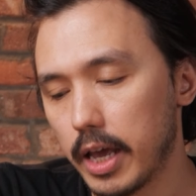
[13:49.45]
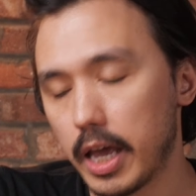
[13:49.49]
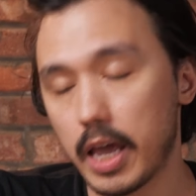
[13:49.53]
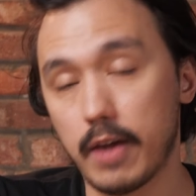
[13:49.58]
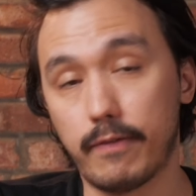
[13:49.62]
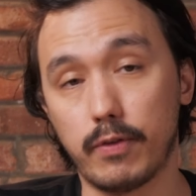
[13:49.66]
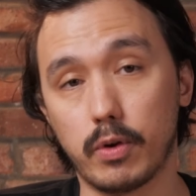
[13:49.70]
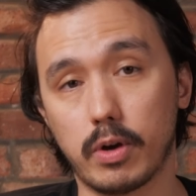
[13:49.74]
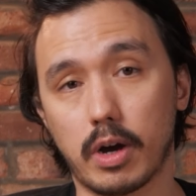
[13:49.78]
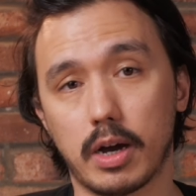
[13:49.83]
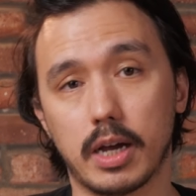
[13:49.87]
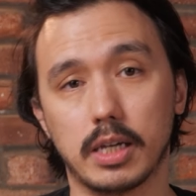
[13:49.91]

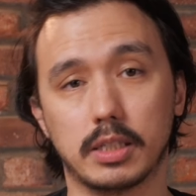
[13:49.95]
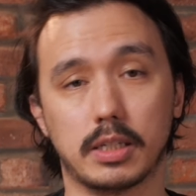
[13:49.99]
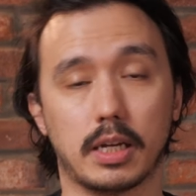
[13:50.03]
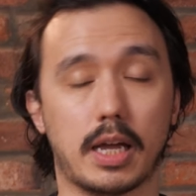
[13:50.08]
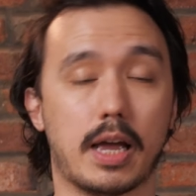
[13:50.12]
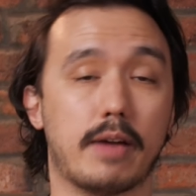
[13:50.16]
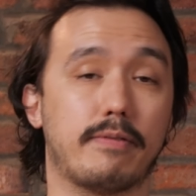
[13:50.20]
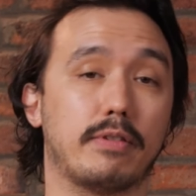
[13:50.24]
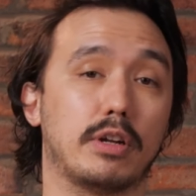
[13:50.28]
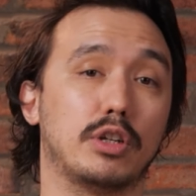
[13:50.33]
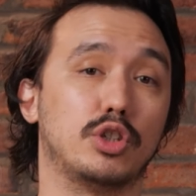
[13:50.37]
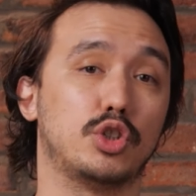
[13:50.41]
If you guys
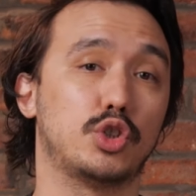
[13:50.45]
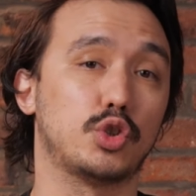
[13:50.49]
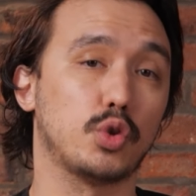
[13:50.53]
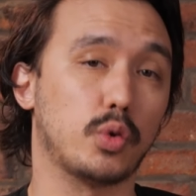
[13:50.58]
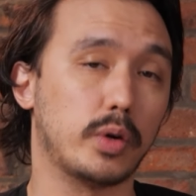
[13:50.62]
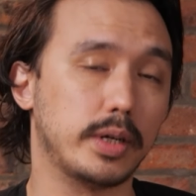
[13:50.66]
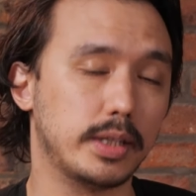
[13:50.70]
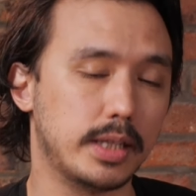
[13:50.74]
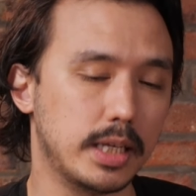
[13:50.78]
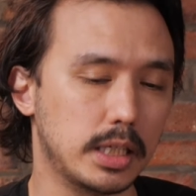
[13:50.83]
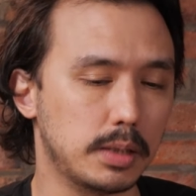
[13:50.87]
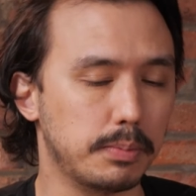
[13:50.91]
have
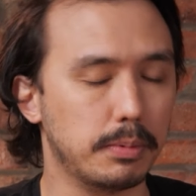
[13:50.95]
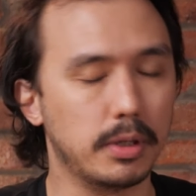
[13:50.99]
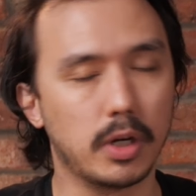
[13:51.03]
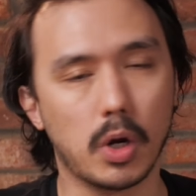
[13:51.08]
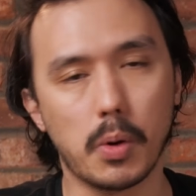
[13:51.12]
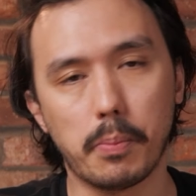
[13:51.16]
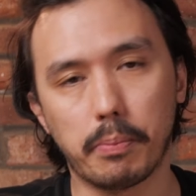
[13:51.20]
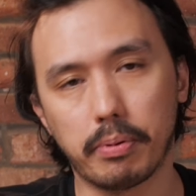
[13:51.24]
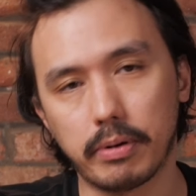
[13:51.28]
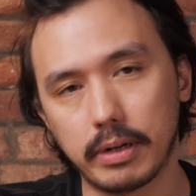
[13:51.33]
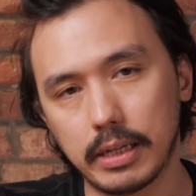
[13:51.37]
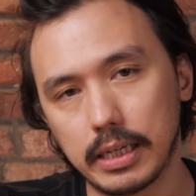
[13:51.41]
enjoyed this,
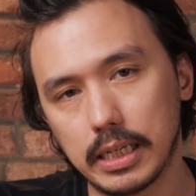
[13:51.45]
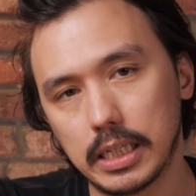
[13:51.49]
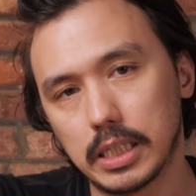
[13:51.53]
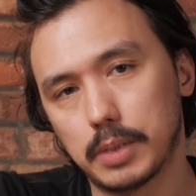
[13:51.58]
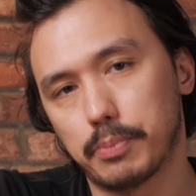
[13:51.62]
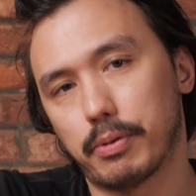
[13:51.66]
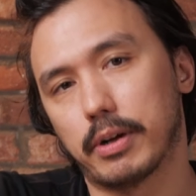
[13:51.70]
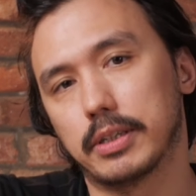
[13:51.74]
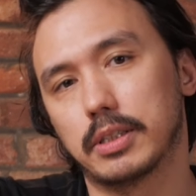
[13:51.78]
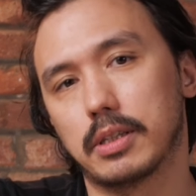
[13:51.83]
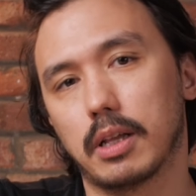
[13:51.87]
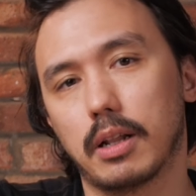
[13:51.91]
please
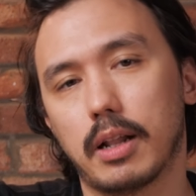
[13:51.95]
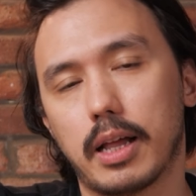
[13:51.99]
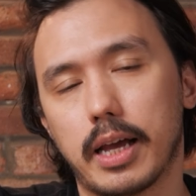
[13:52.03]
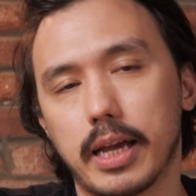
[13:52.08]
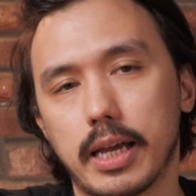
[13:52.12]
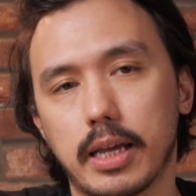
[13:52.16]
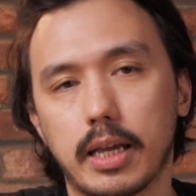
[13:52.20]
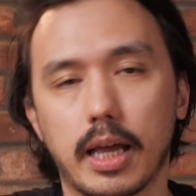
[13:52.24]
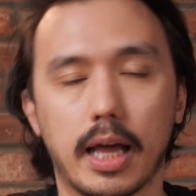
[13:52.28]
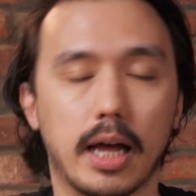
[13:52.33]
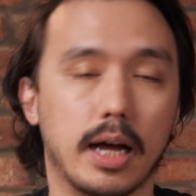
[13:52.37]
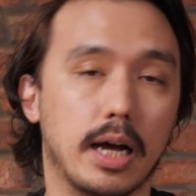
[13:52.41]
press the
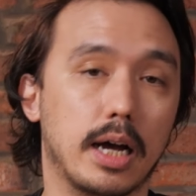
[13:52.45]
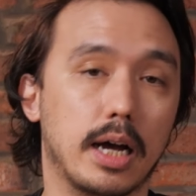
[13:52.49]
like,